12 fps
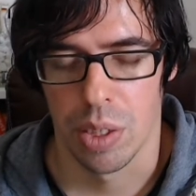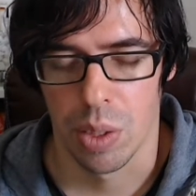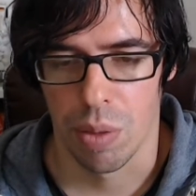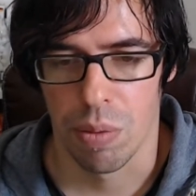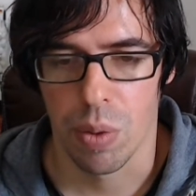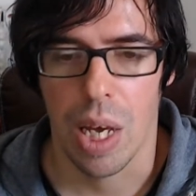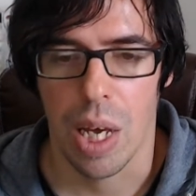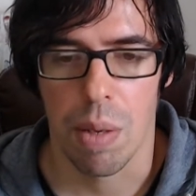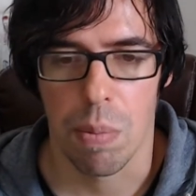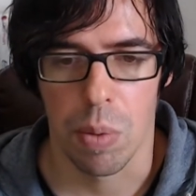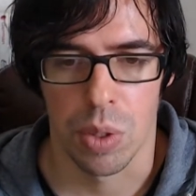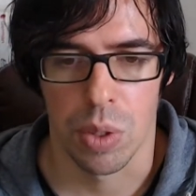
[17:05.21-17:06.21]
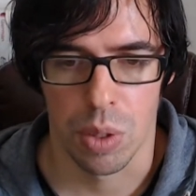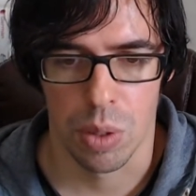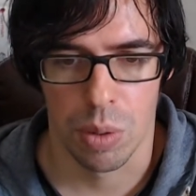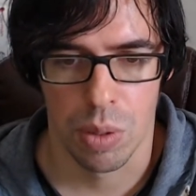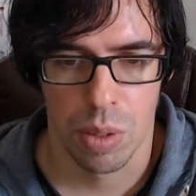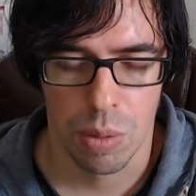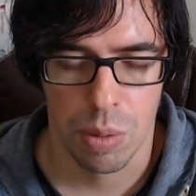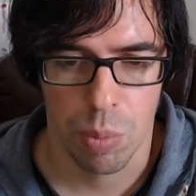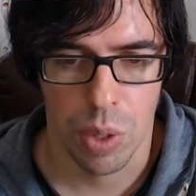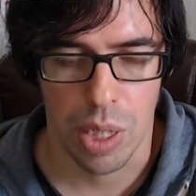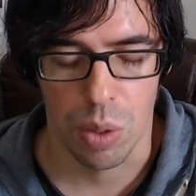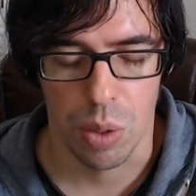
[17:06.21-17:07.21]
So if you're able to
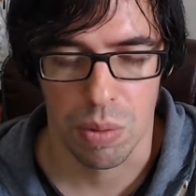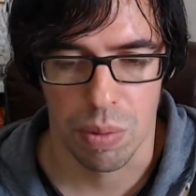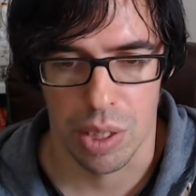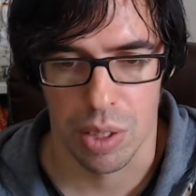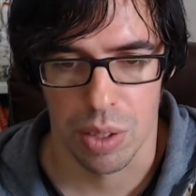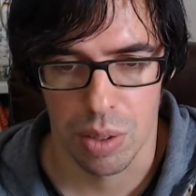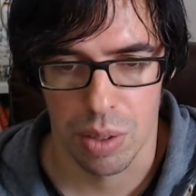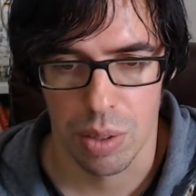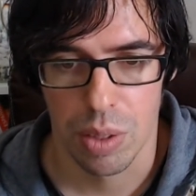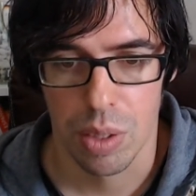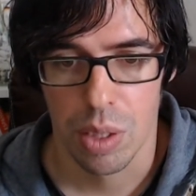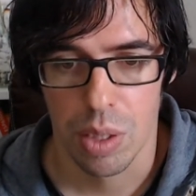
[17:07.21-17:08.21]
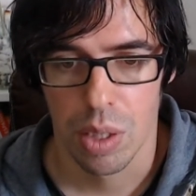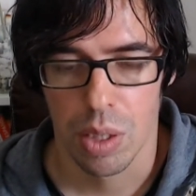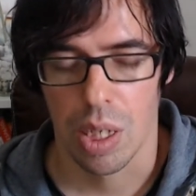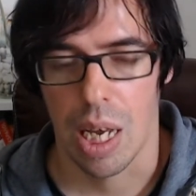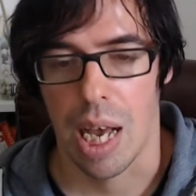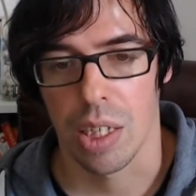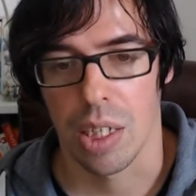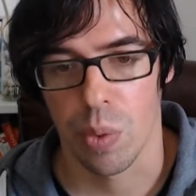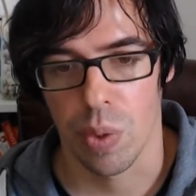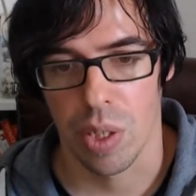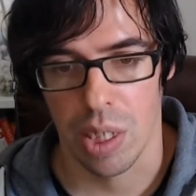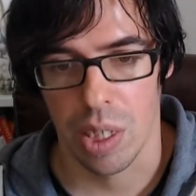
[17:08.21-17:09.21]
pronounce things
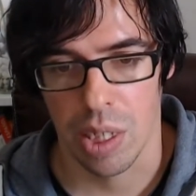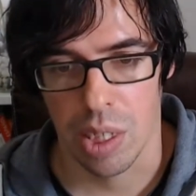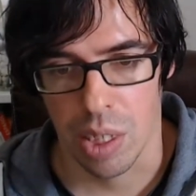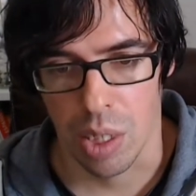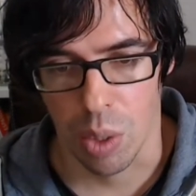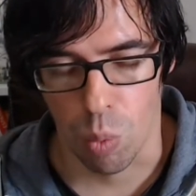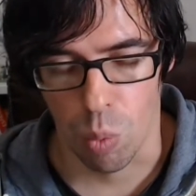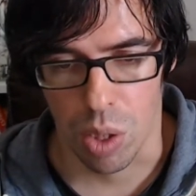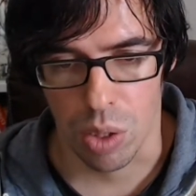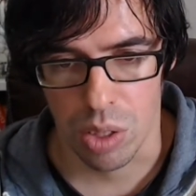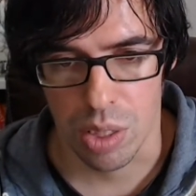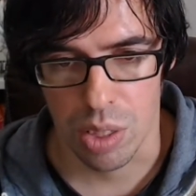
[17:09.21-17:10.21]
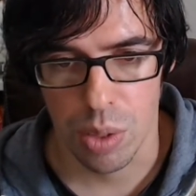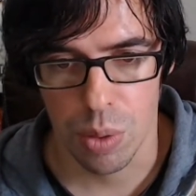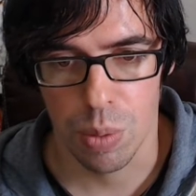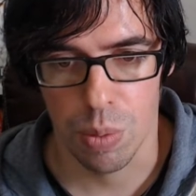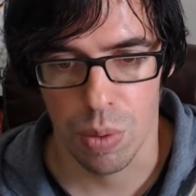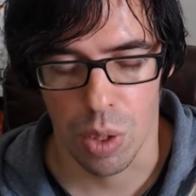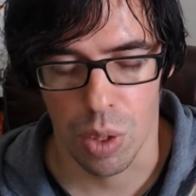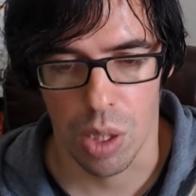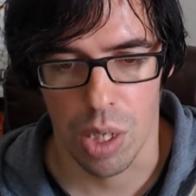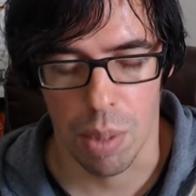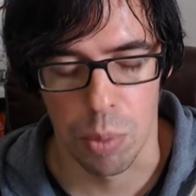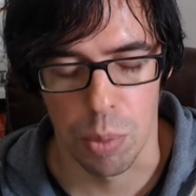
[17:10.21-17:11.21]
accurately while still
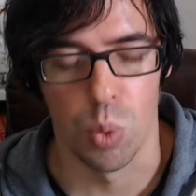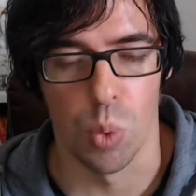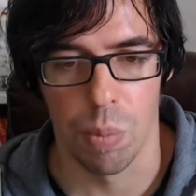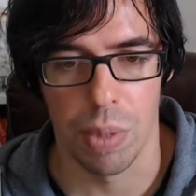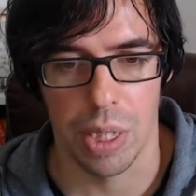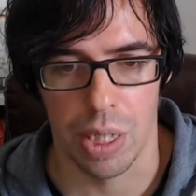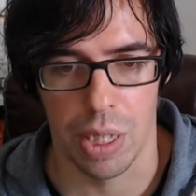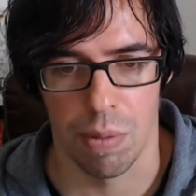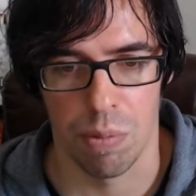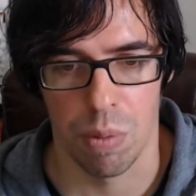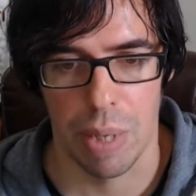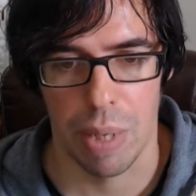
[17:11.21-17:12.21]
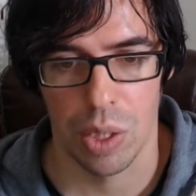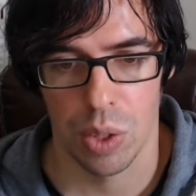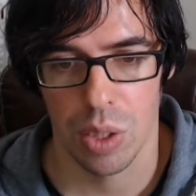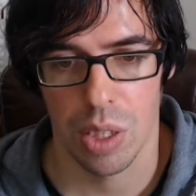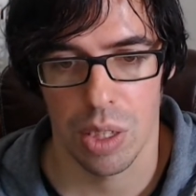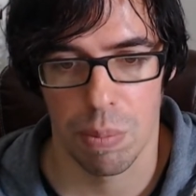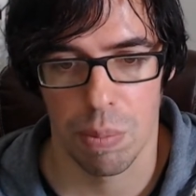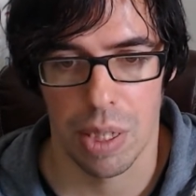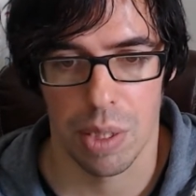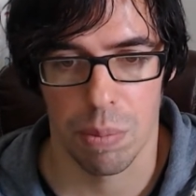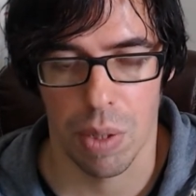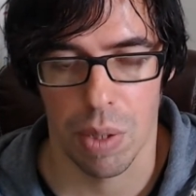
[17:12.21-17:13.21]
absorbing the information that's
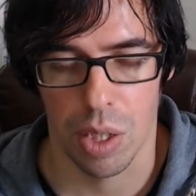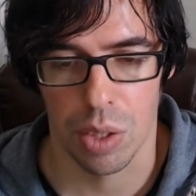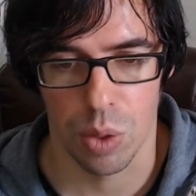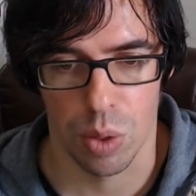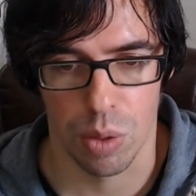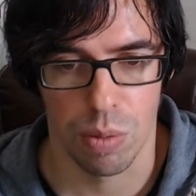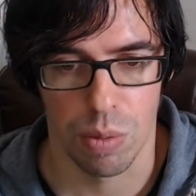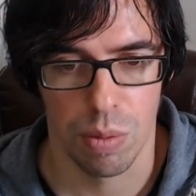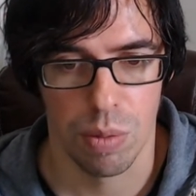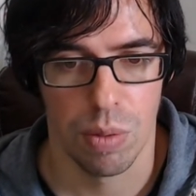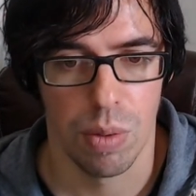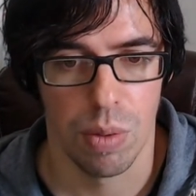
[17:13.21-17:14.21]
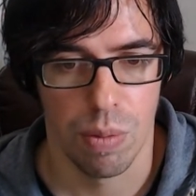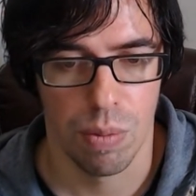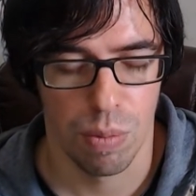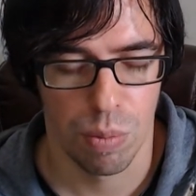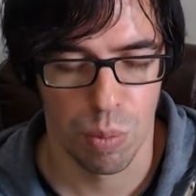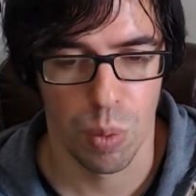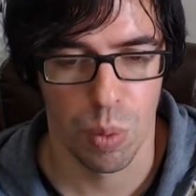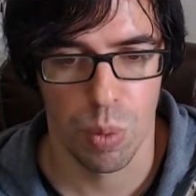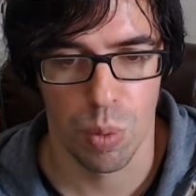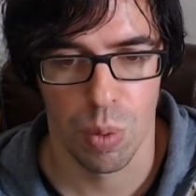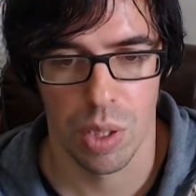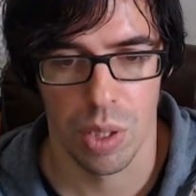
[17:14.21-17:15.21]
being passed on
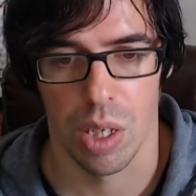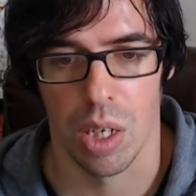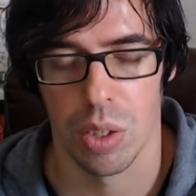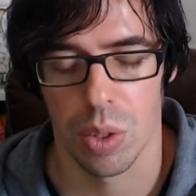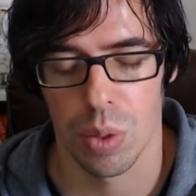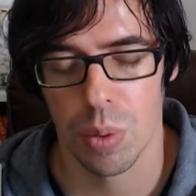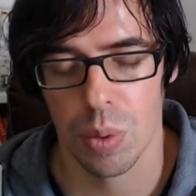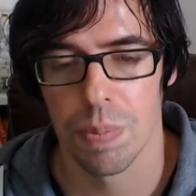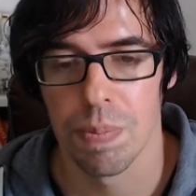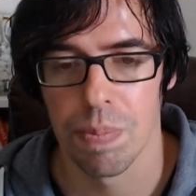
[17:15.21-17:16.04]
through the article,